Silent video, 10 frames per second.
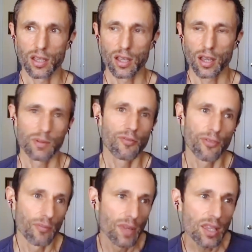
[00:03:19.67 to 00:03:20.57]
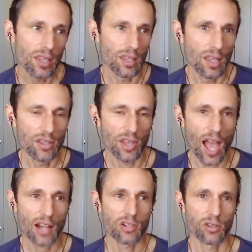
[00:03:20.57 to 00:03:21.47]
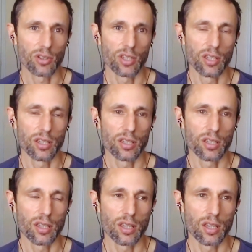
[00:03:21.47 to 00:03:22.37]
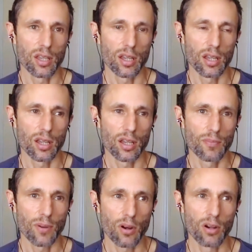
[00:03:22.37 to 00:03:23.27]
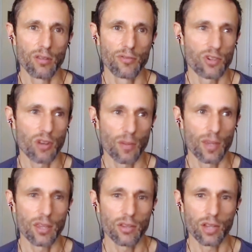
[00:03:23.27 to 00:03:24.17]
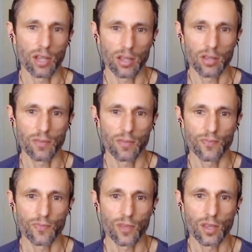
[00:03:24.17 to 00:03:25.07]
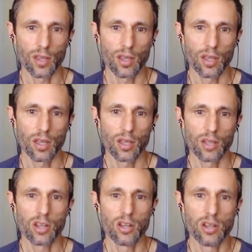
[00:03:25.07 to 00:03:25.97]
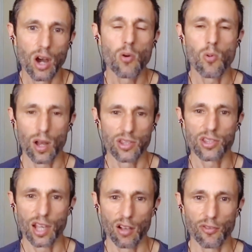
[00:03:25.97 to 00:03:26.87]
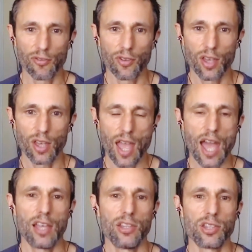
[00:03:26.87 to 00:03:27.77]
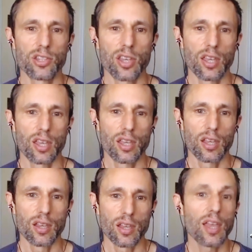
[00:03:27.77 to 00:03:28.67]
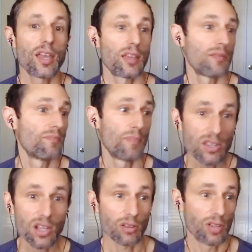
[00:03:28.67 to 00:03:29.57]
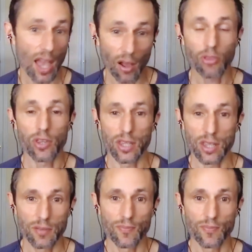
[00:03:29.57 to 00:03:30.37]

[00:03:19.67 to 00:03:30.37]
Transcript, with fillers: I mean, for me, it's actually part of trauma healing to know oneself as basically healthy.